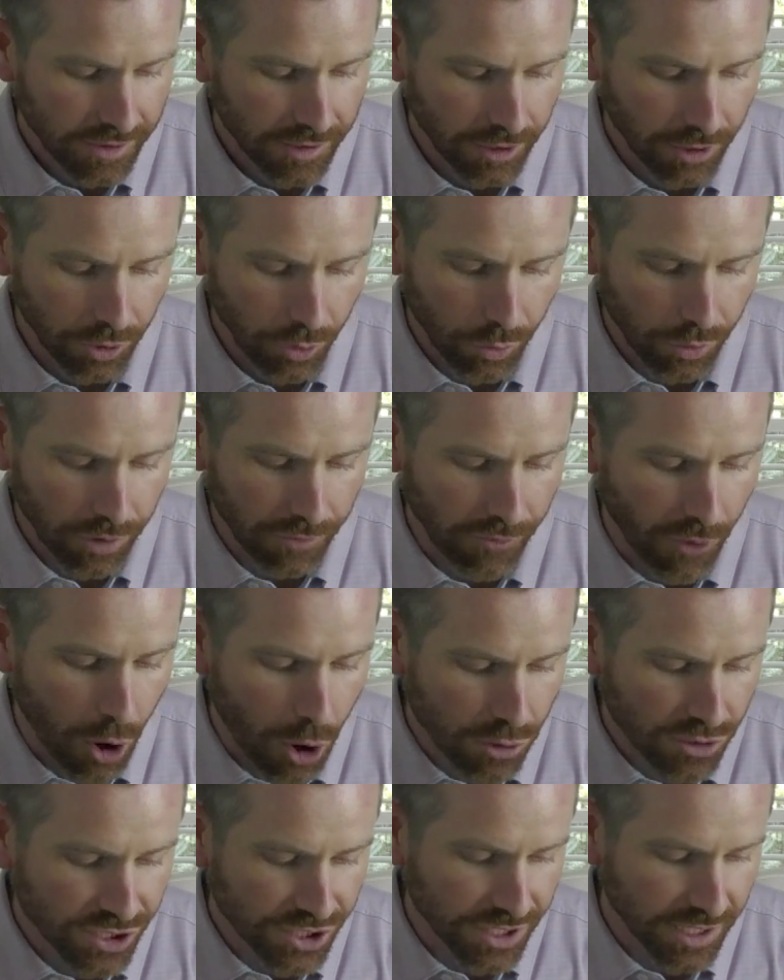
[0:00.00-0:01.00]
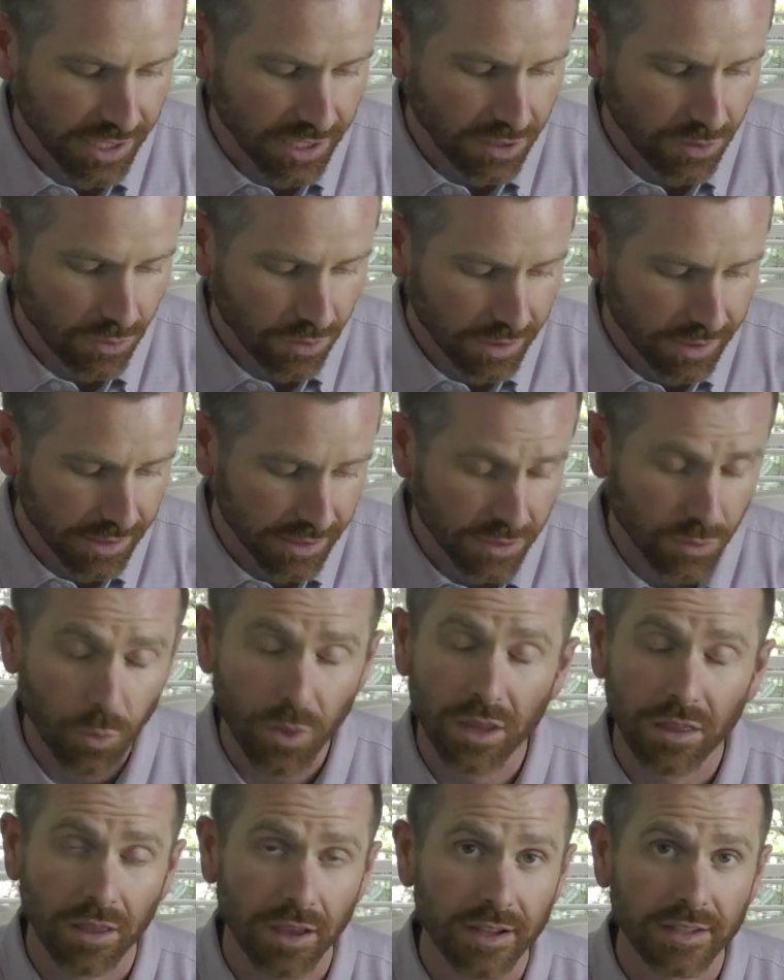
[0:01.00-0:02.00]
The Lord of hosts is
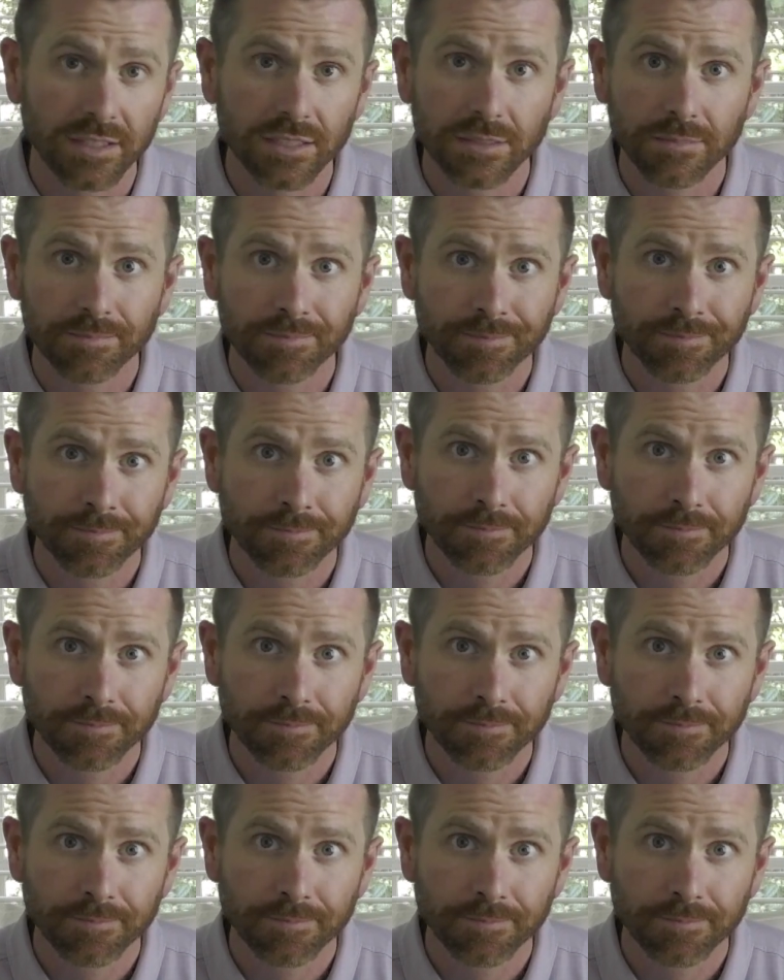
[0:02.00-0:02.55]
with us.